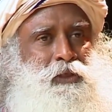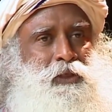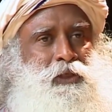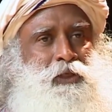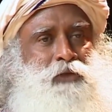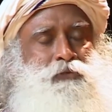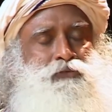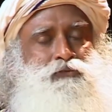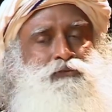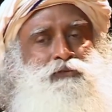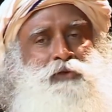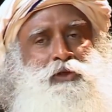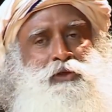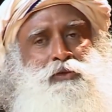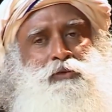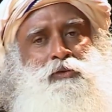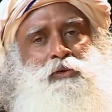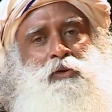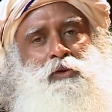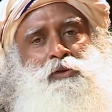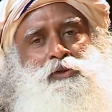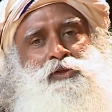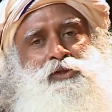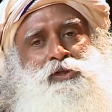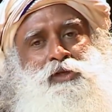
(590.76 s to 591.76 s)
If we do
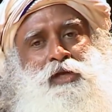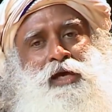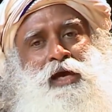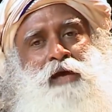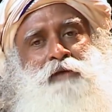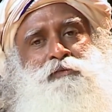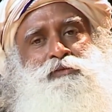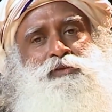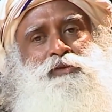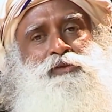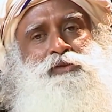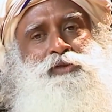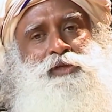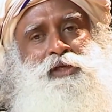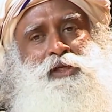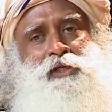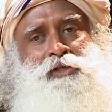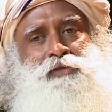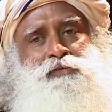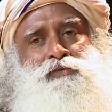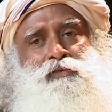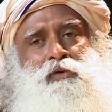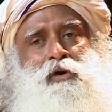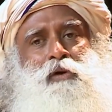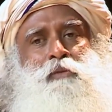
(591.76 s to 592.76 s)
not strive to
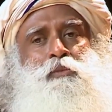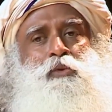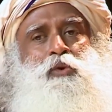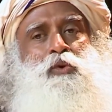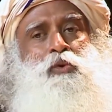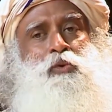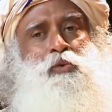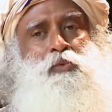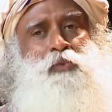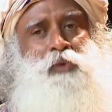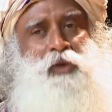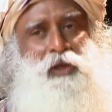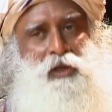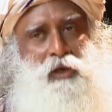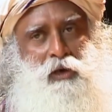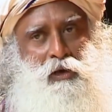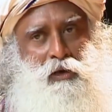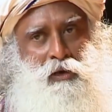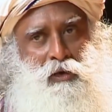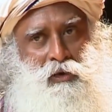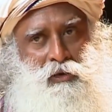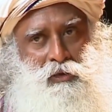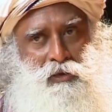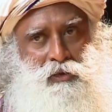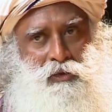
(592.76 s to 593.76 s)
transform who we
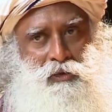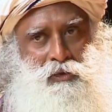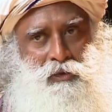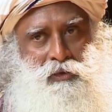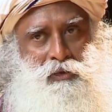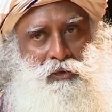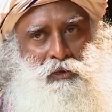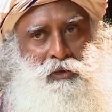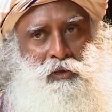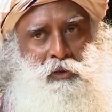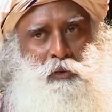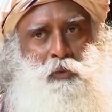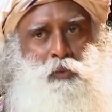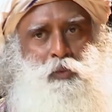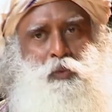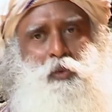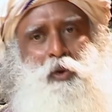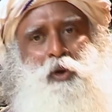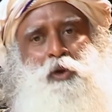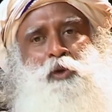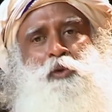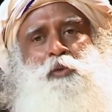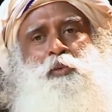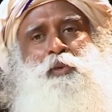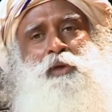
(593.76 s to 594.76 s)
are,
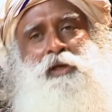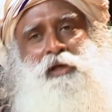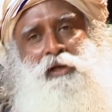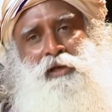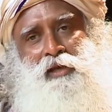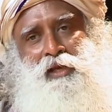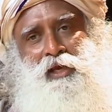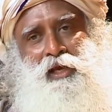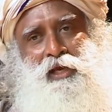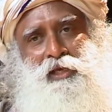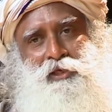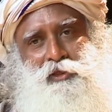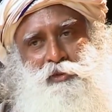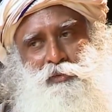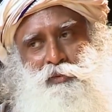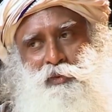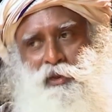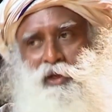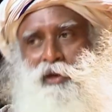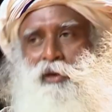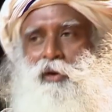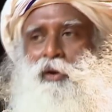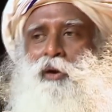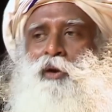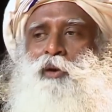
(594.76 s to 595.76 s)
what we create
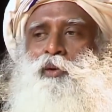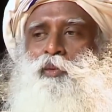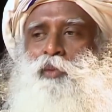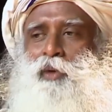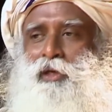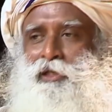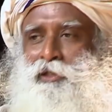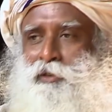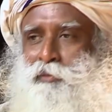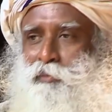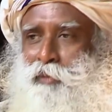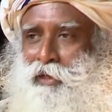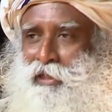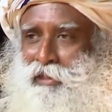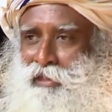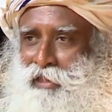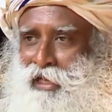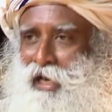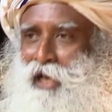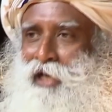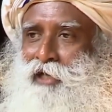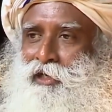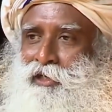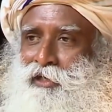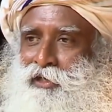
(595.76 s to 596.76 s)
will always be
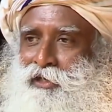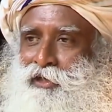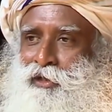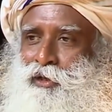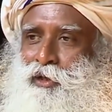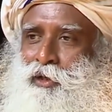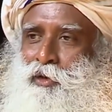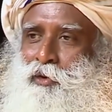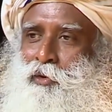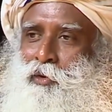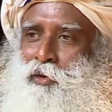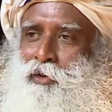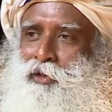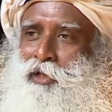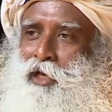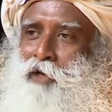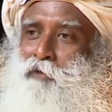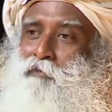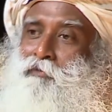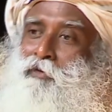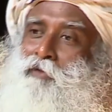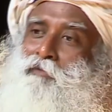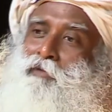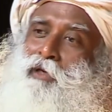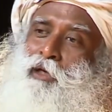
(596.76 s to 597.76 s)
that that
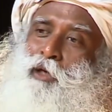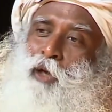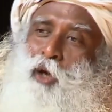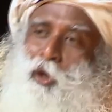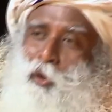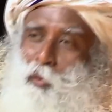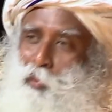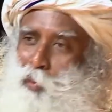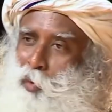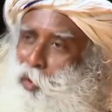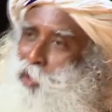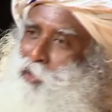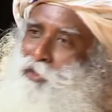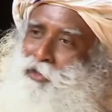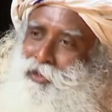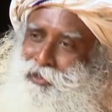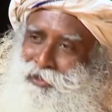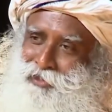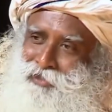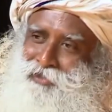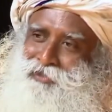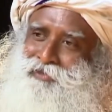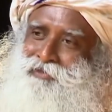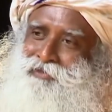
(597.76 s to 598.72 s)
we will not want.